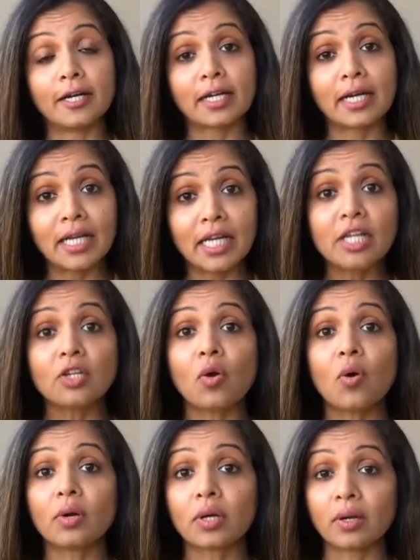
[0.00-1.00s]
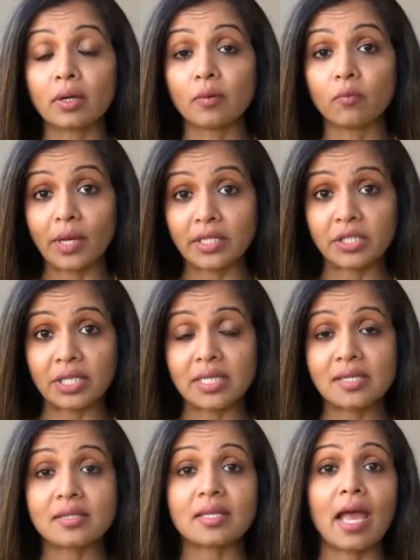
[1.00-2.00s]
clean your
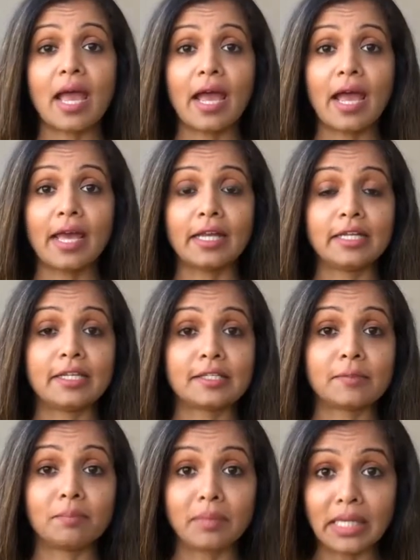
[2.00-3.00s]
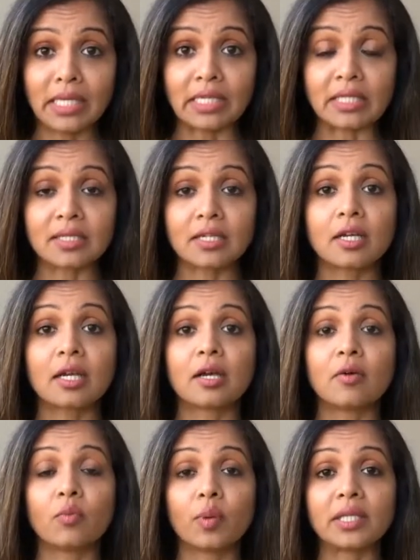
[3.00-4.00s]
veggies and meat
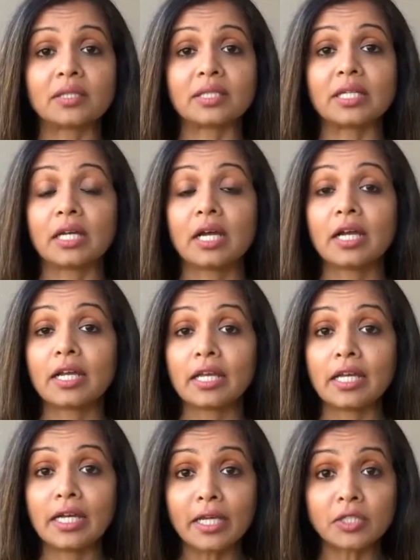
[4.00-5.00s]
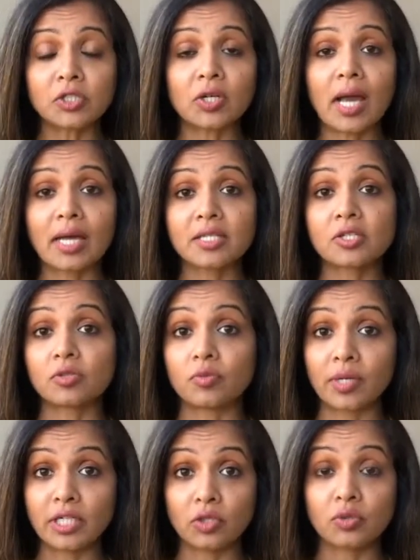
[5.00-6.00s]
with electrolyzed
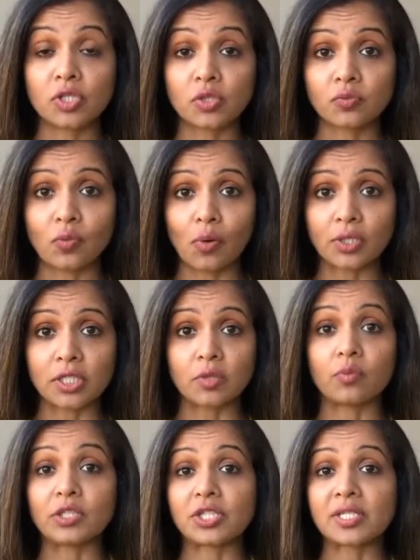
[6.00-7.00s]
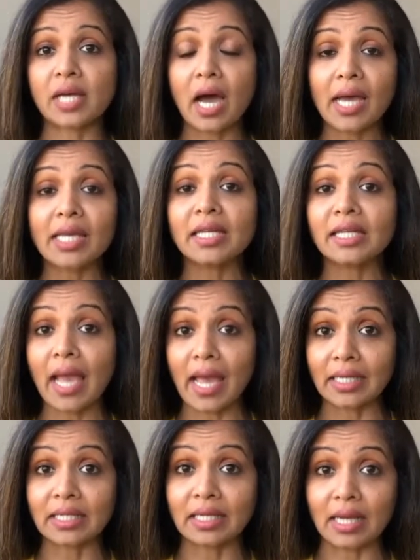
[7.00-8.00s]
reduced water, which is highly
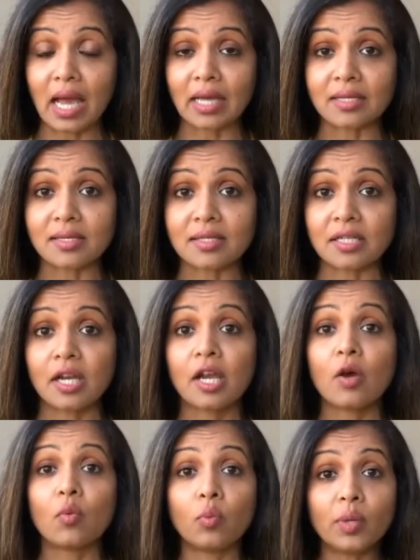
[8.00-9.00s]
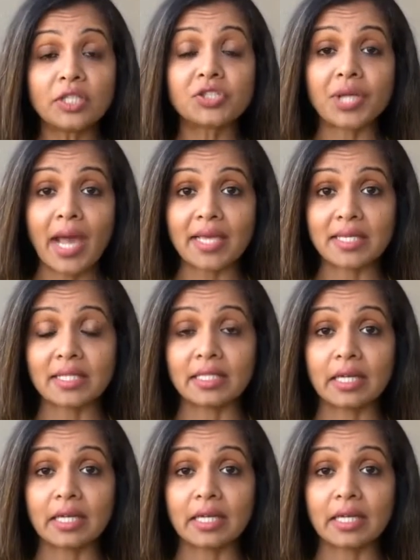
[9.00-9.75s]
alkalized, which has